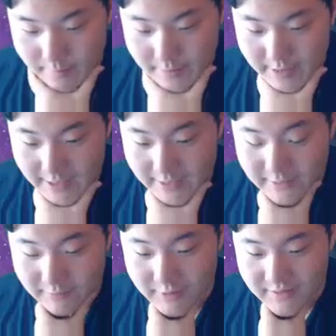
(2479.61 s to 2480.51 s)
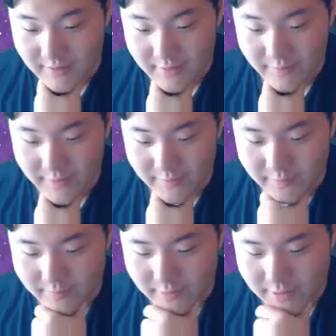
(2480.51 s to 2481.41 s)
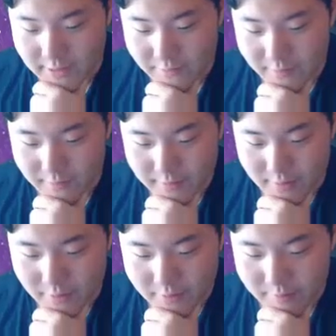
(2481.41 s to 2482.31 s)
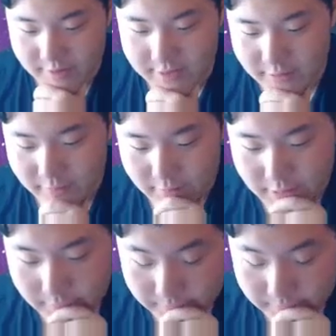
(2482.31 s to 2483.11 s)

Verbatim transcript: But I had to risk on a 50-50, I think, with Koko protecting or not.